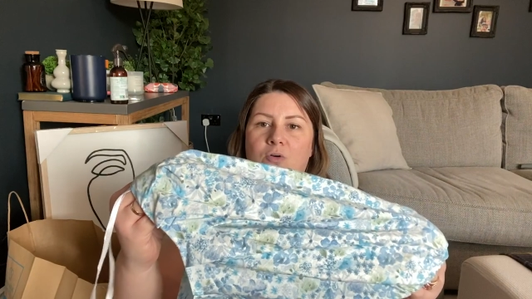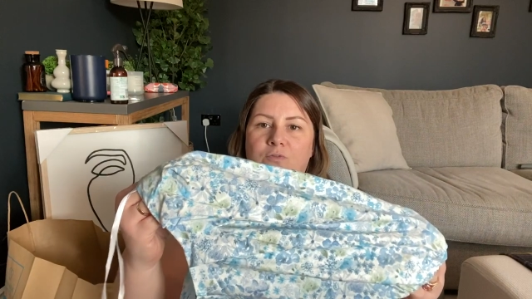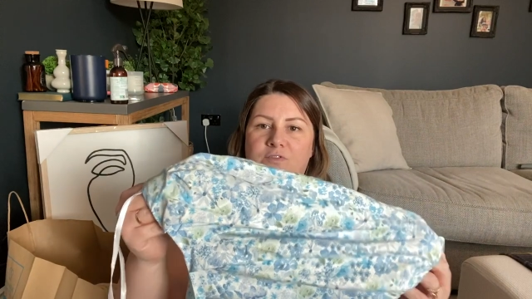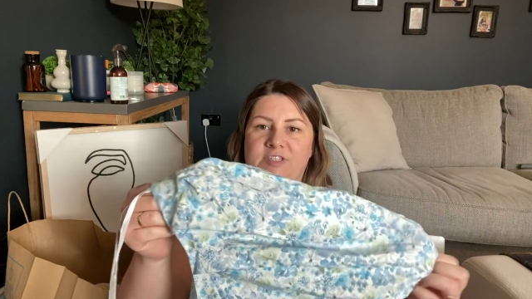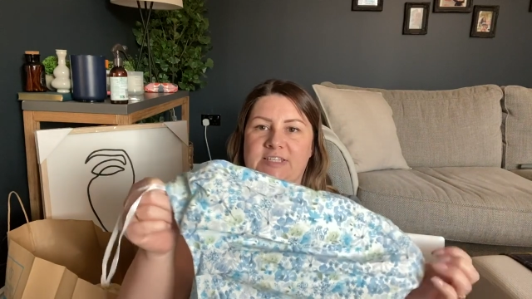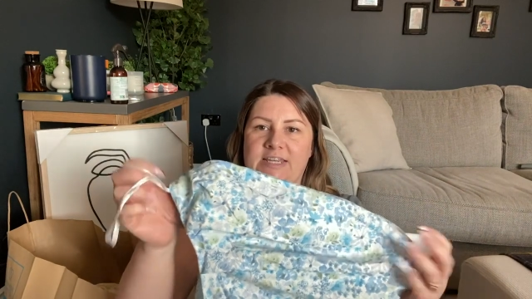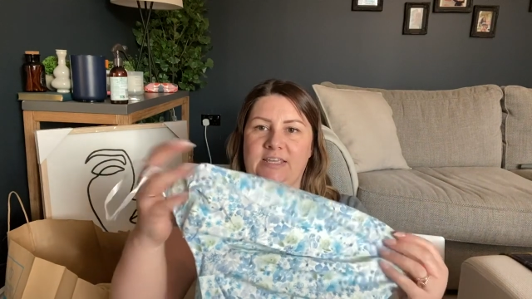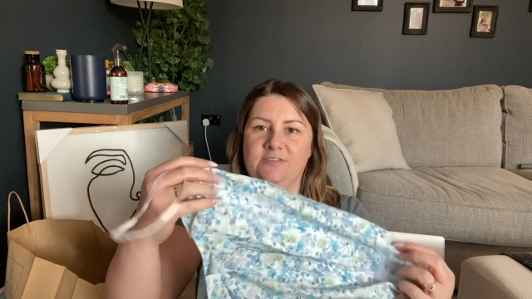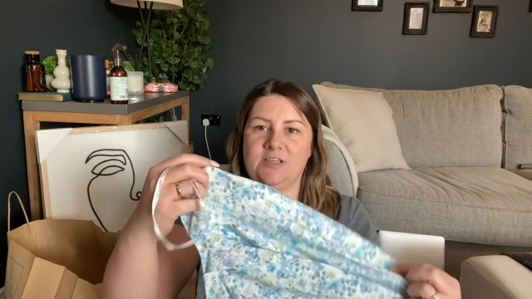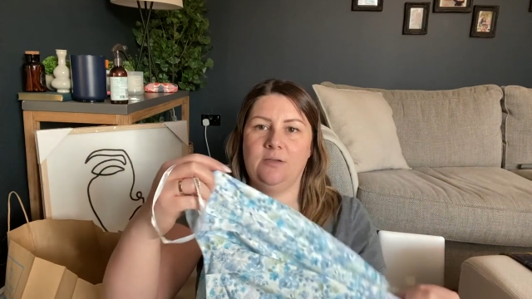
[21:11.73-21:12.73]
of the
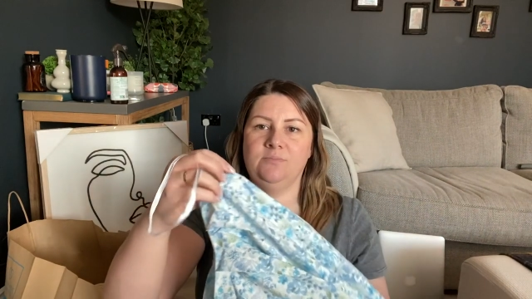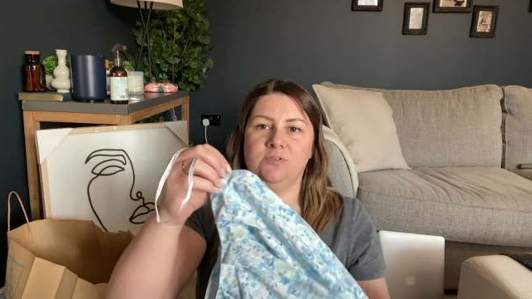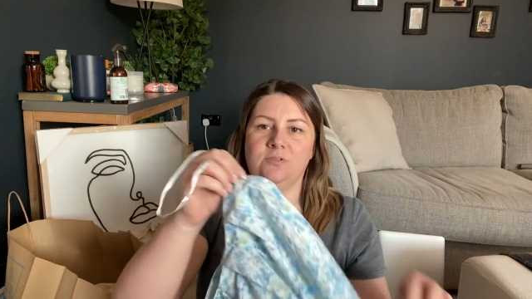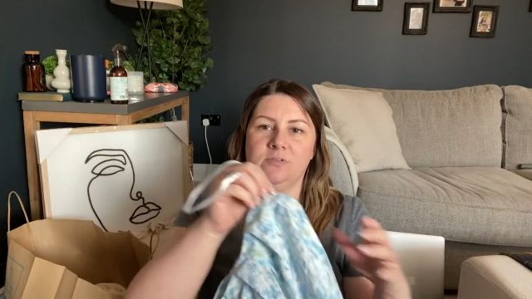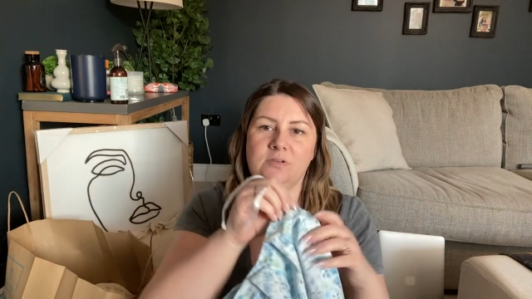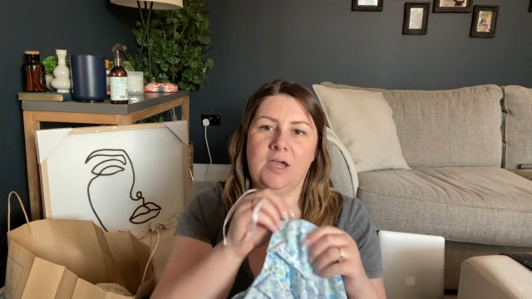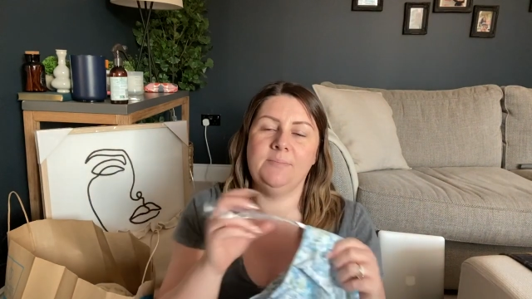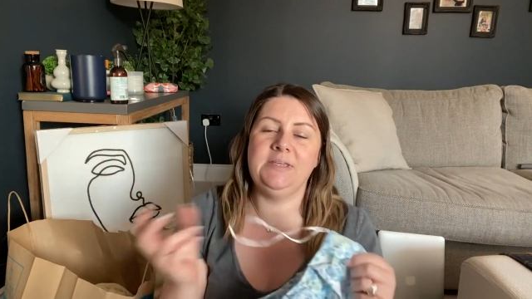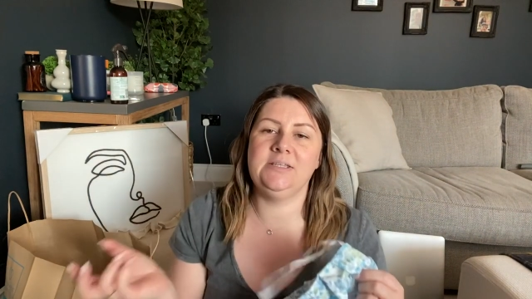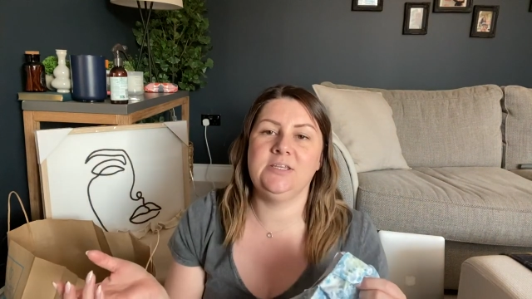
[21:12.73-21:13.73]
sleeves. I
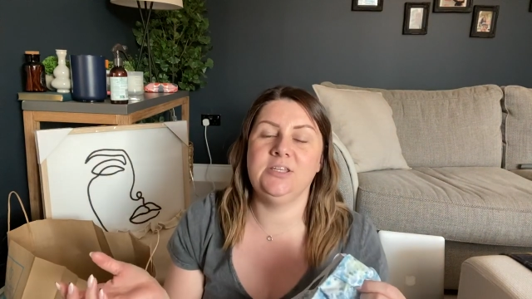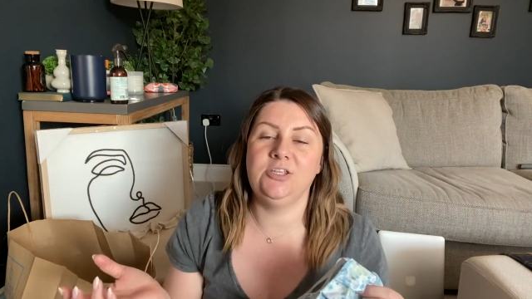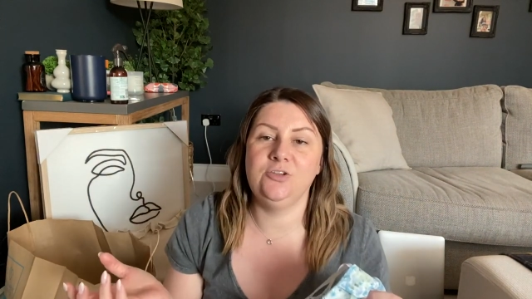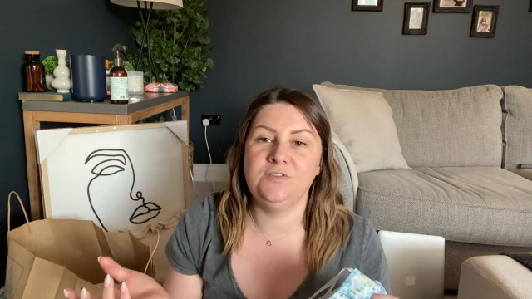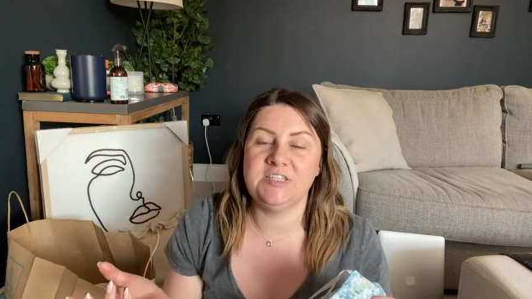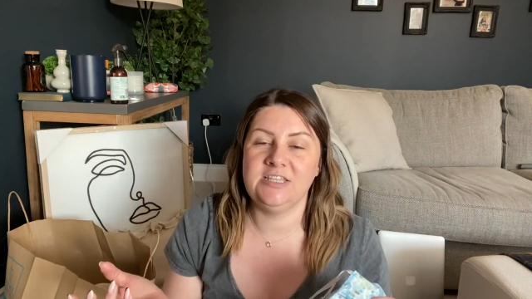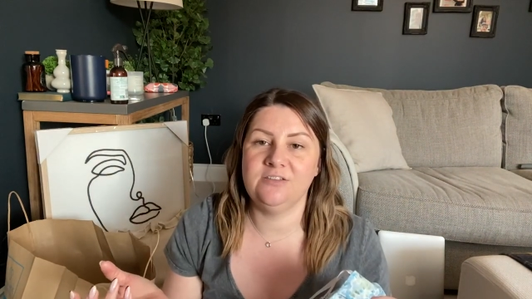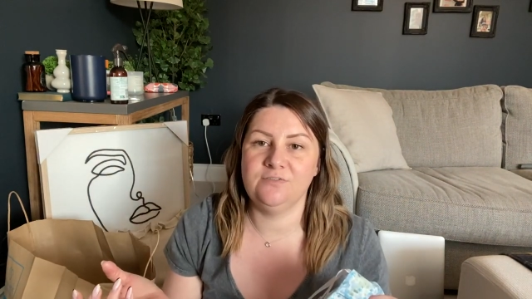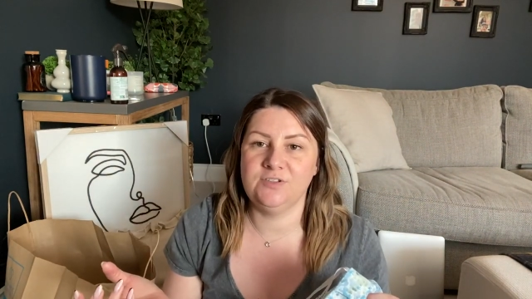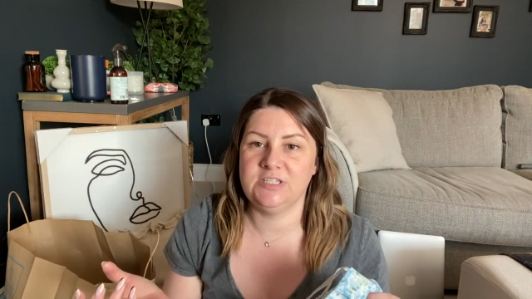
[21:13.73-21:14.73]
mean, you've seen the
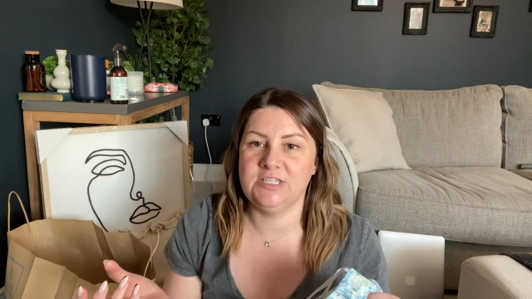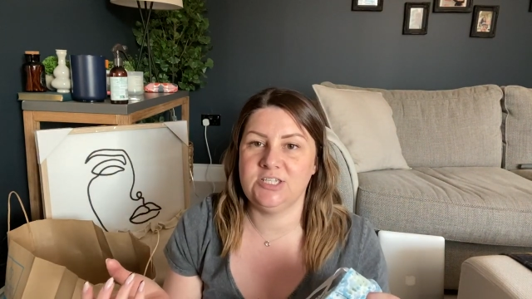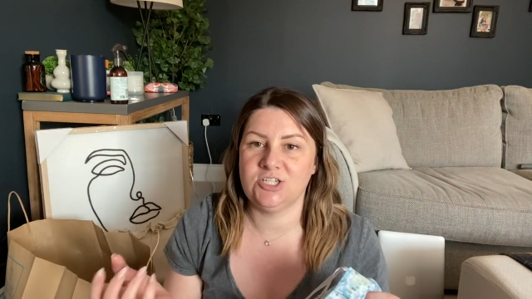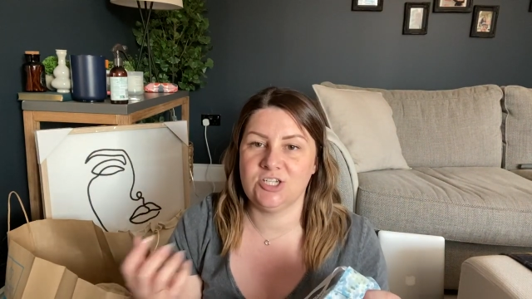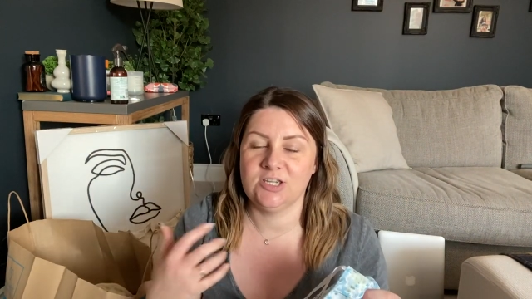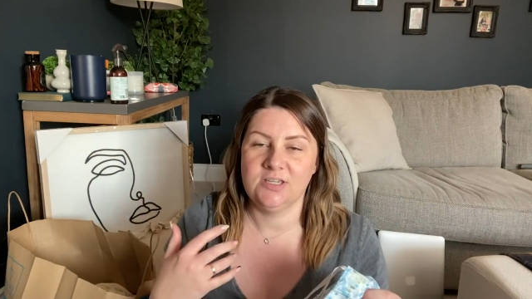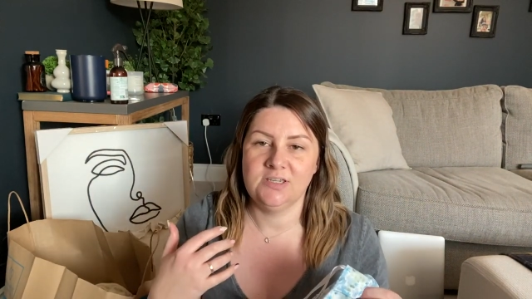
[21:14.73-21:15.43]
footage.